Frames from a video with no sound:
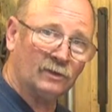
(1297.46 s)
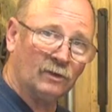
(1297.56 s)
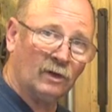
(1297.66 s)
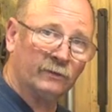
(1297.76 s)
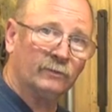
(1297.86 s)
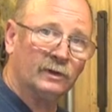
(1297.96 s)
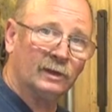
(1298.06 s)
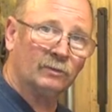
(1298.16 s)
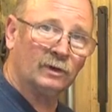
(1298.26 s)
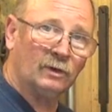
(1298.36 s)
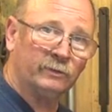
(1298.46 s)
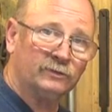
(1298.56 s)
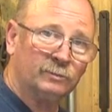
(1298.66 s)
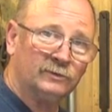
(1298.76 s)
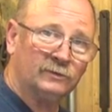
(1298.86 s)
in the long run I want to
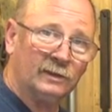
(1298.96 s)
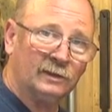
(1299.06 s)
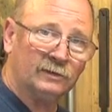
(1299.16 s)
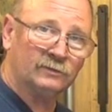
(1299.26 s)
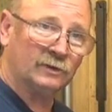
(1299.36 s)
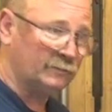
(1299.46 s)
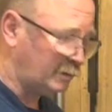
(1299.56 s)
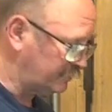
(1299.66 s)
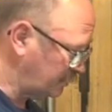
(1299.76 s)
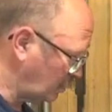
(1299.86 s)
always be stealing stuff off